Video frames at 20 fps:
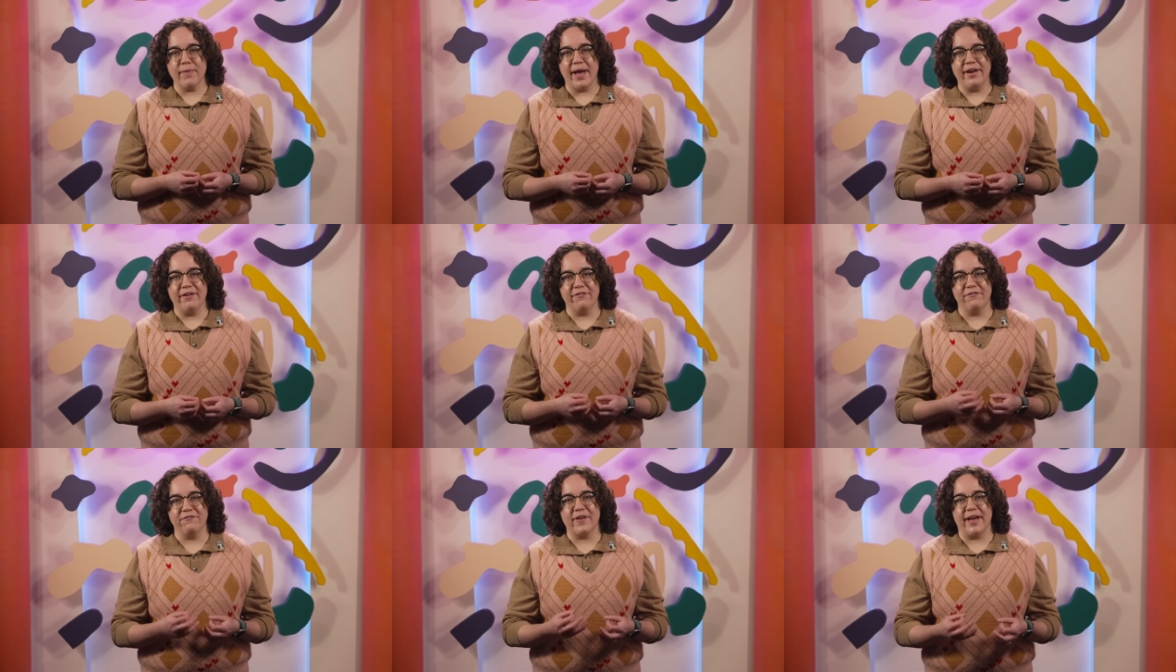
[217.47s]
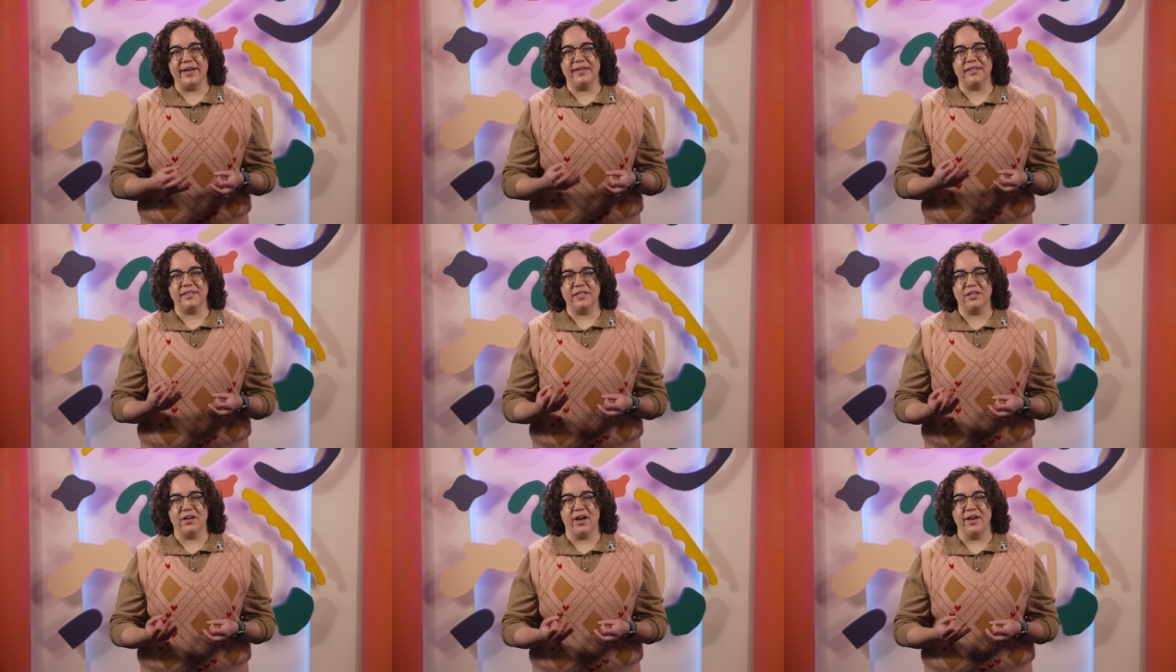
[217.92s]
might have
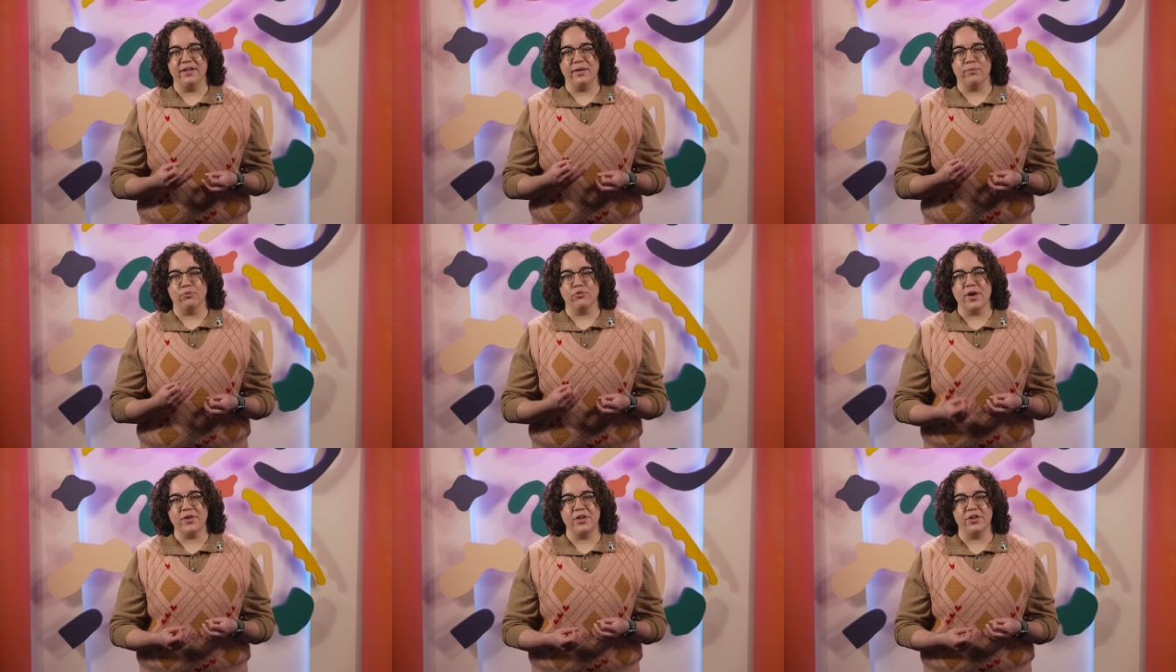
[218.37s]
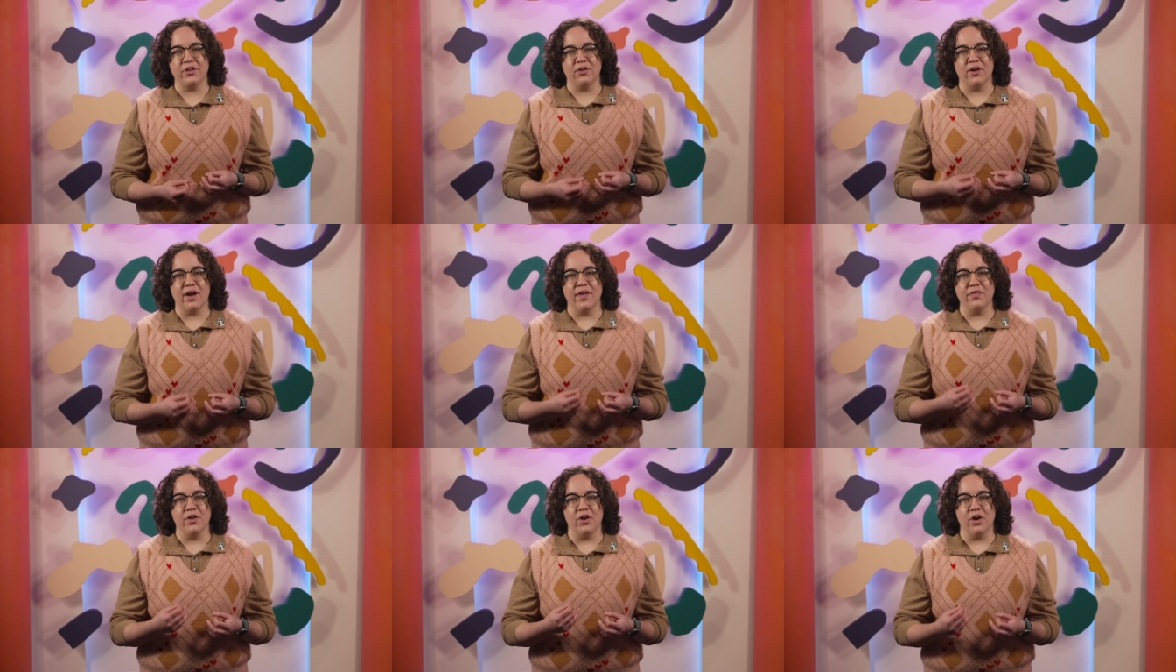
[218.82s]
finally gotten a predator
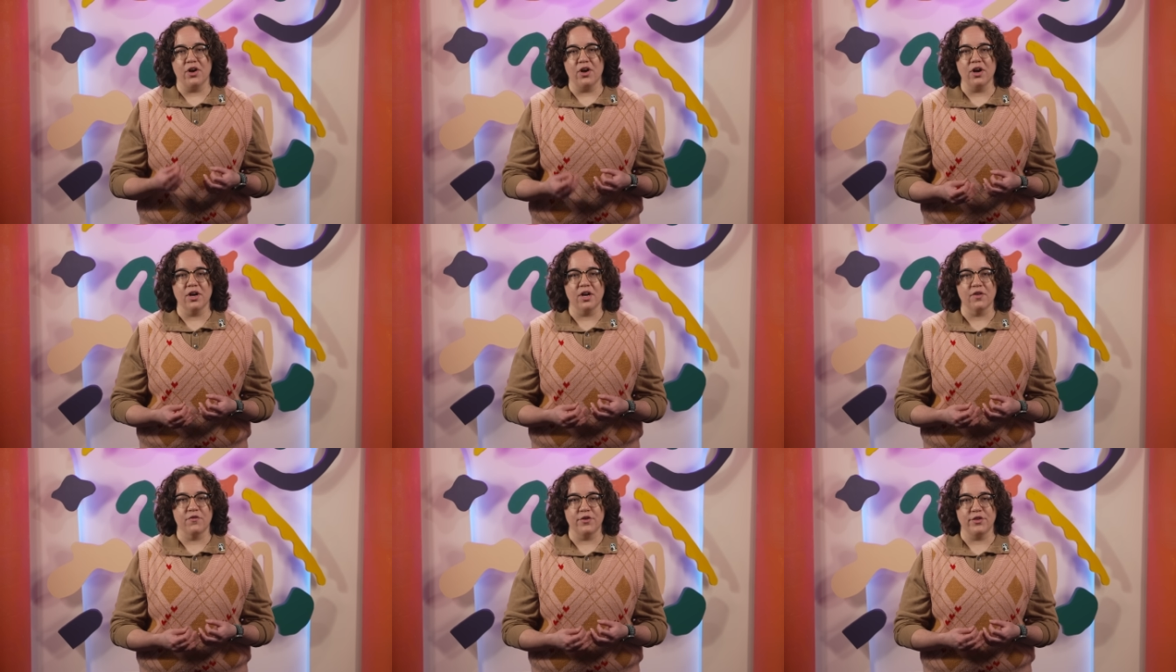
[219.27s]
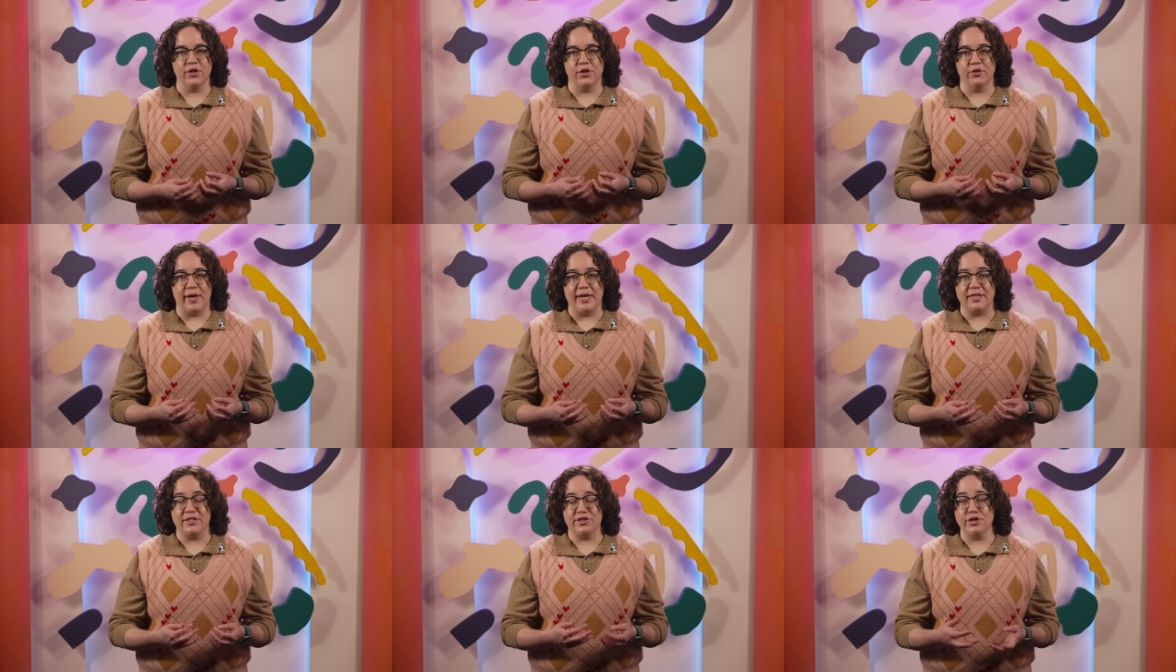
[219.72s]
on the hook for the
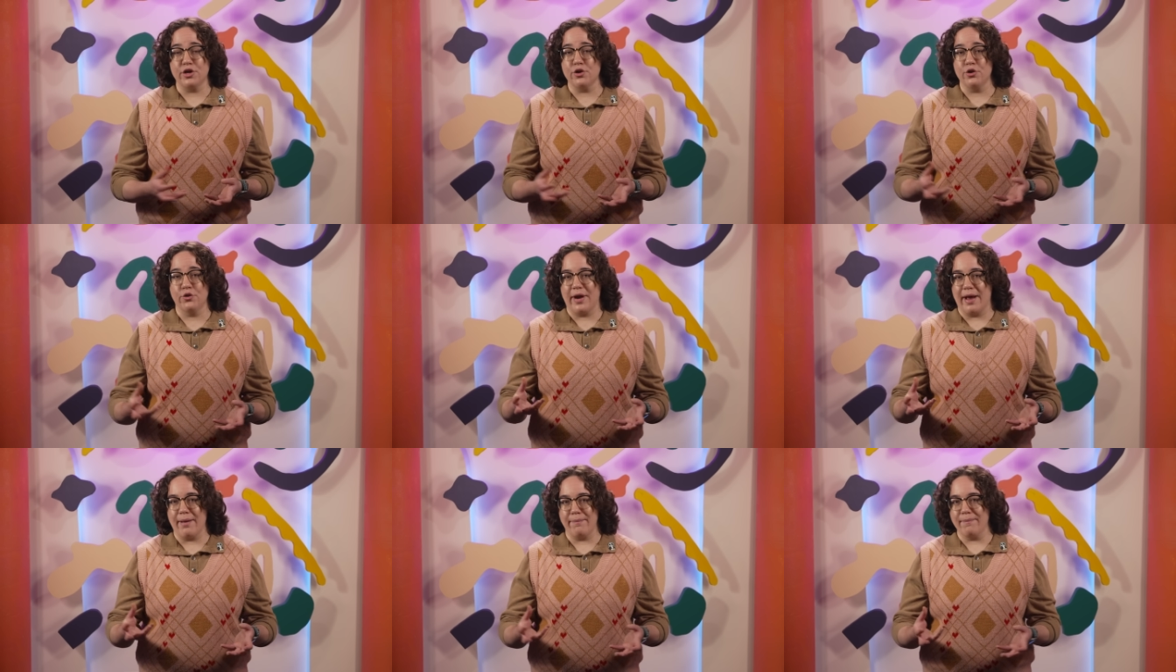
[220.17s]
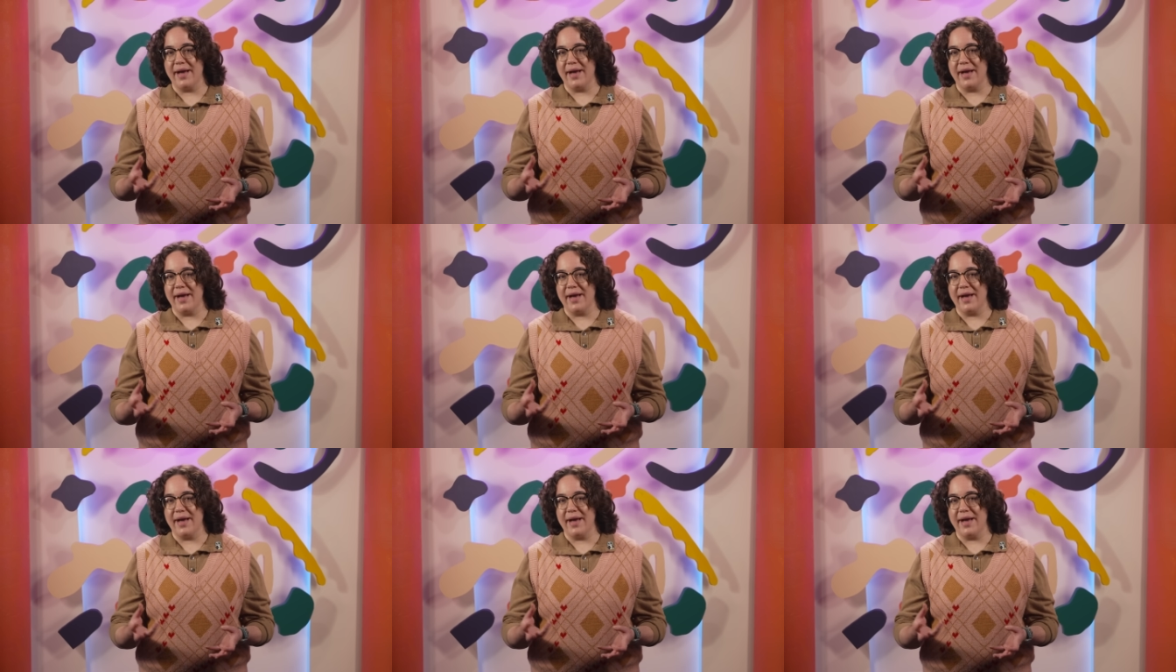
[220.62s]
Great Snow Crab